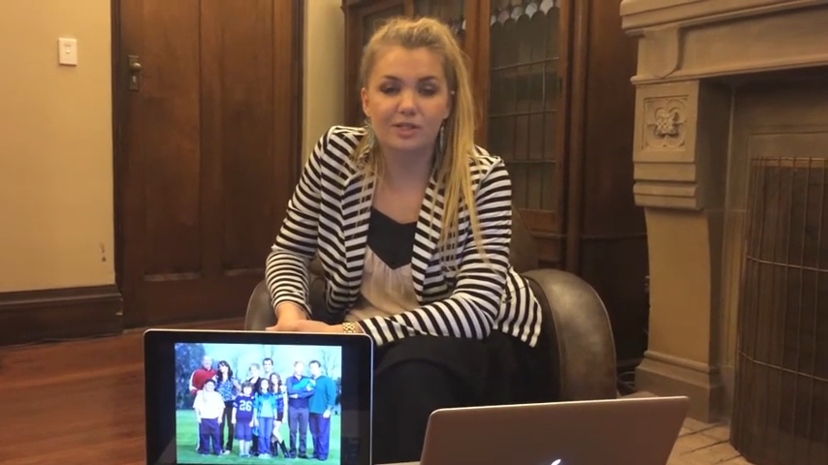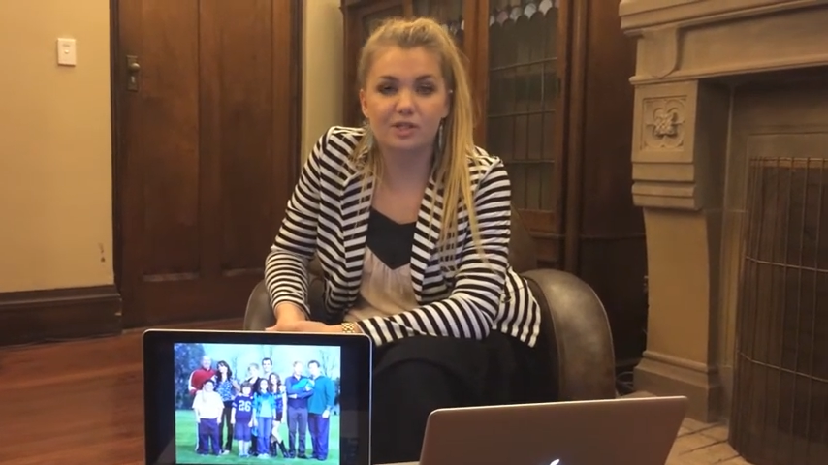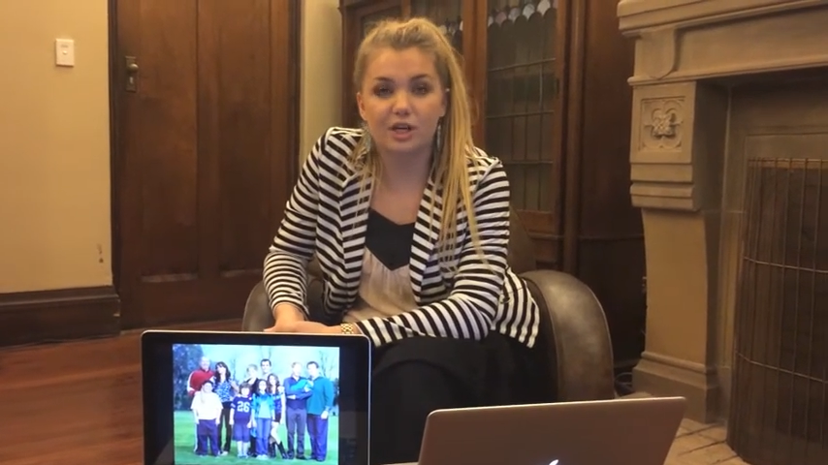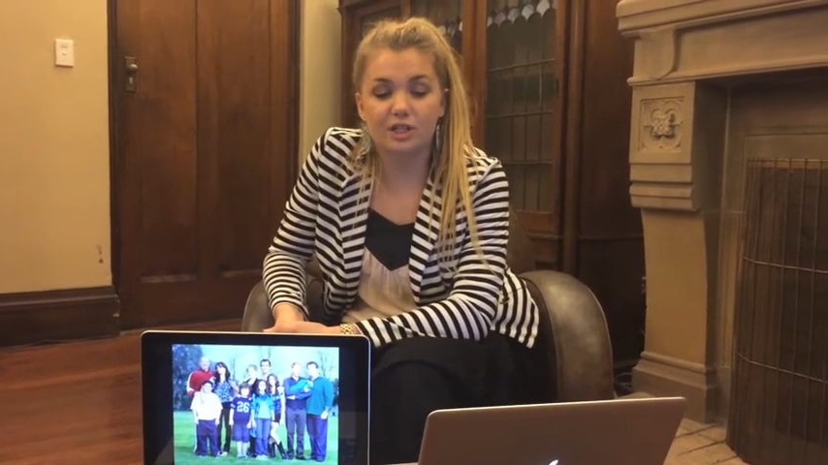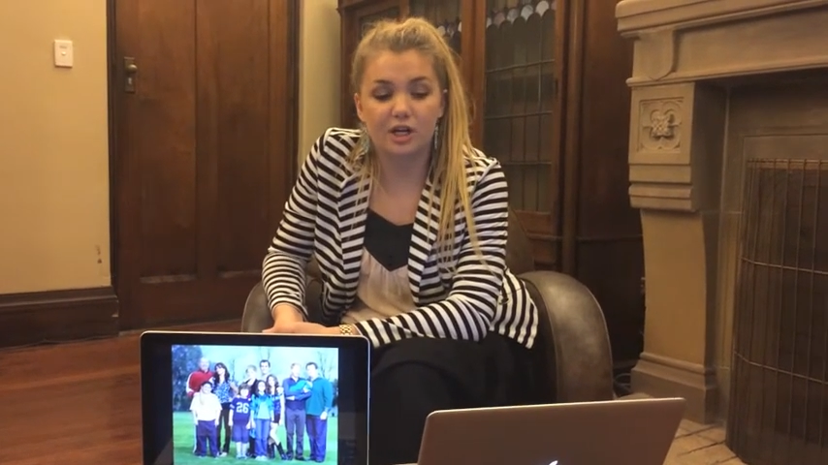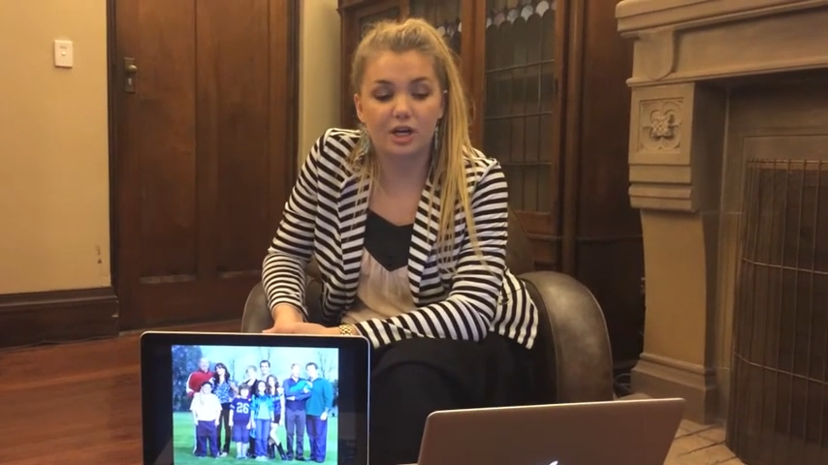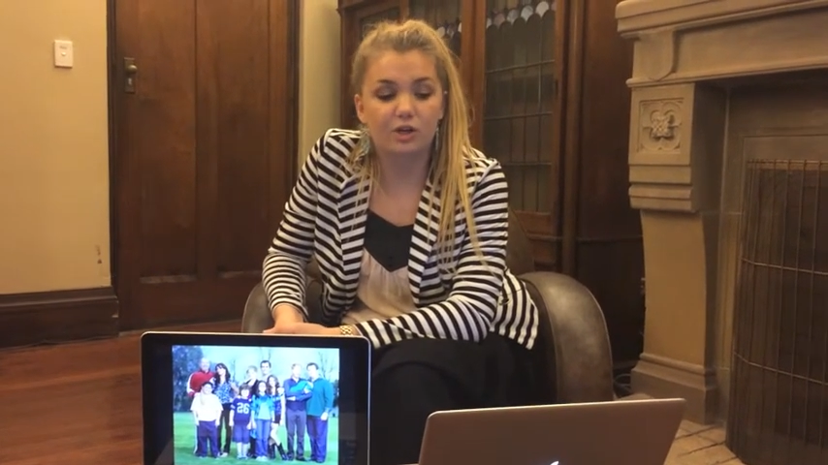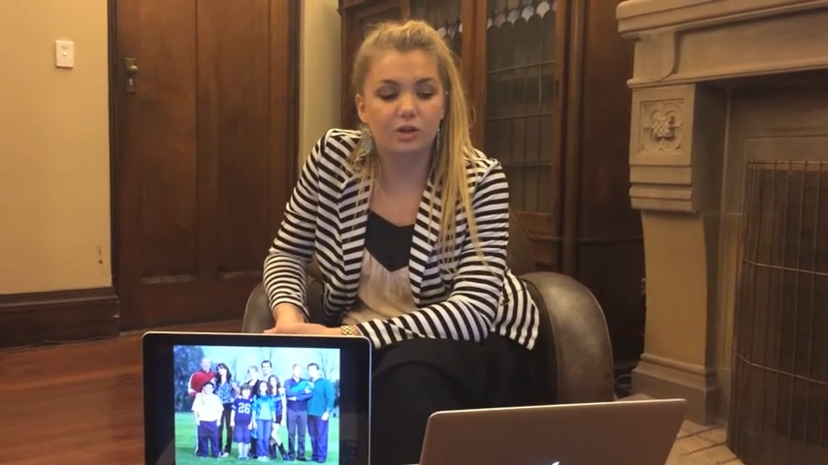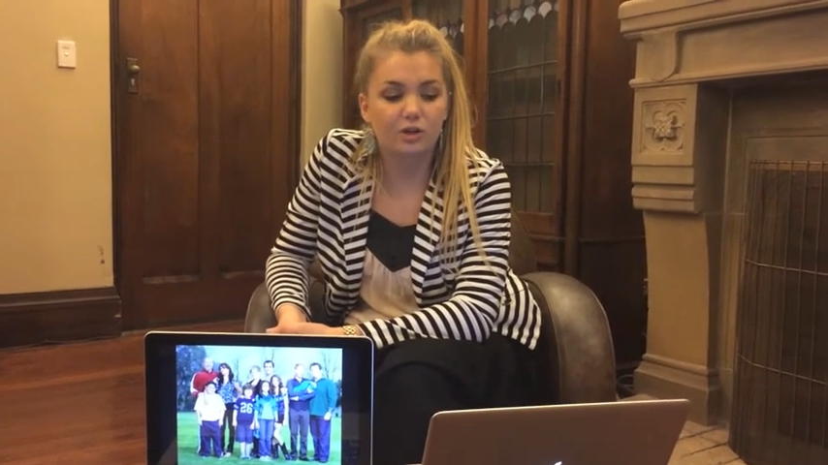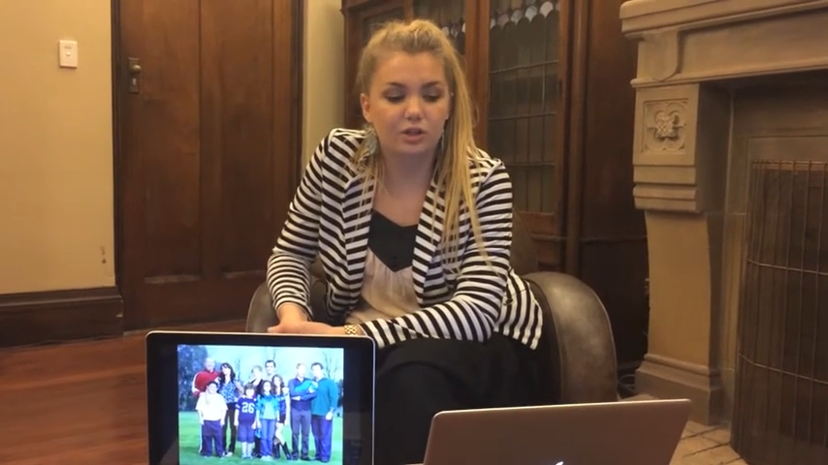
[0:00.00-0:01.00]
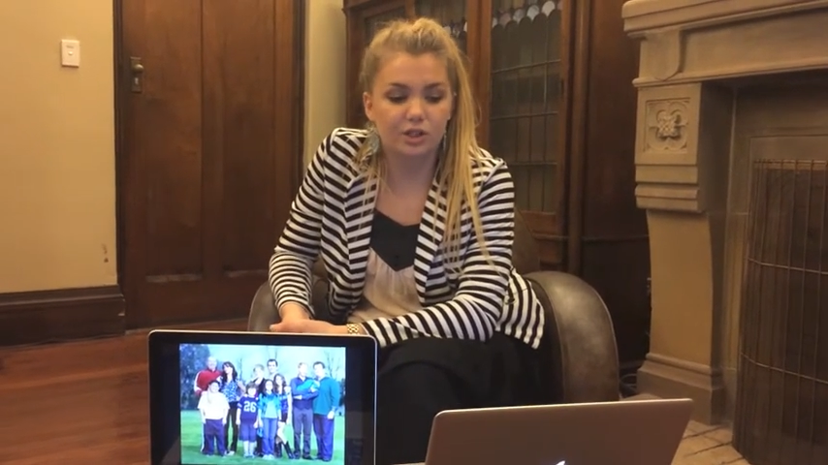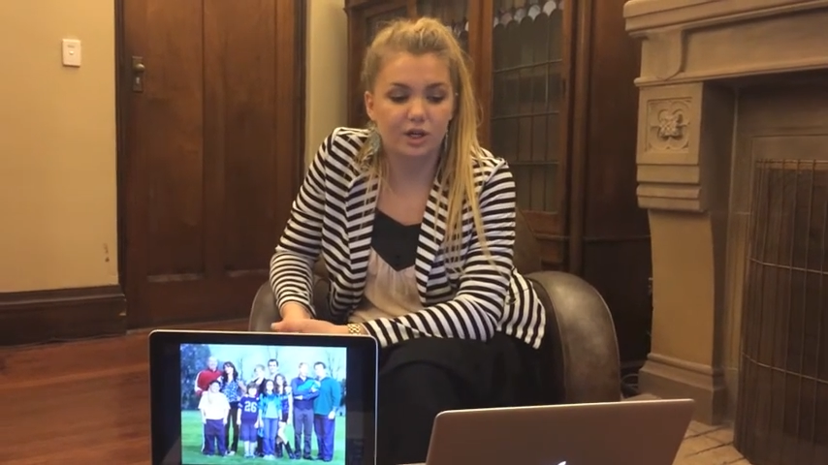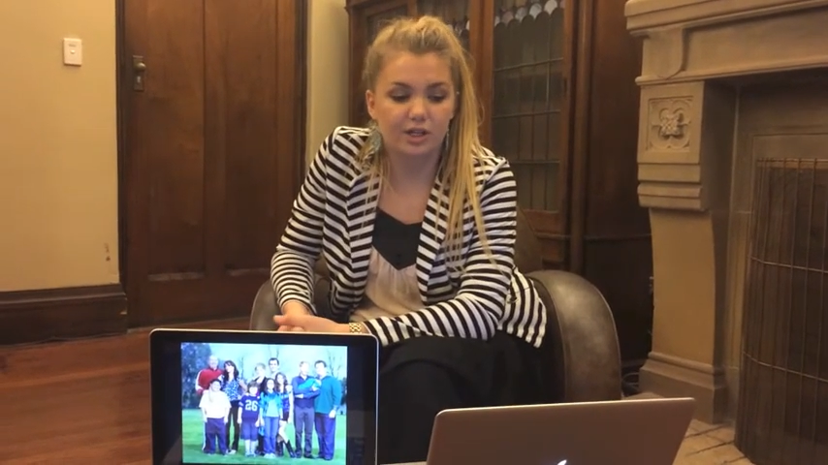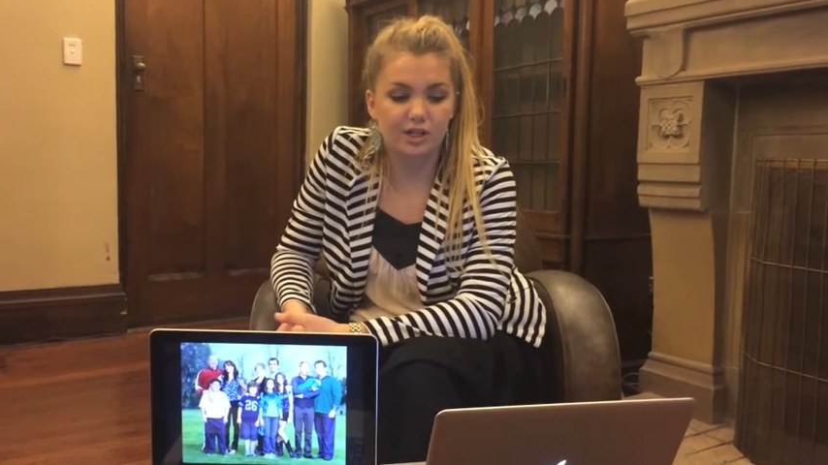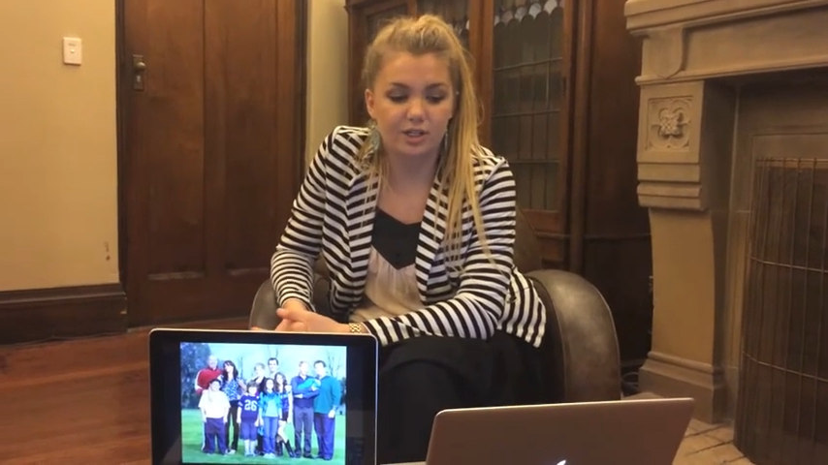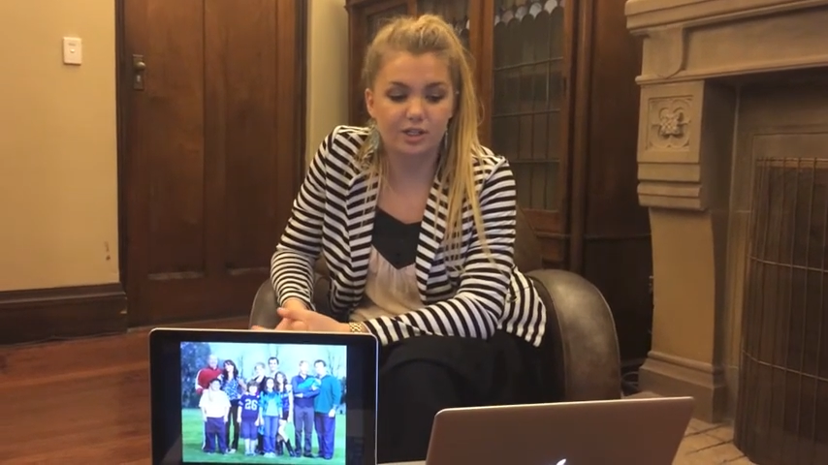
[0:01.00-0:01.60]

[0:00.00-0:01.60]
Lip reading: structure not shown in this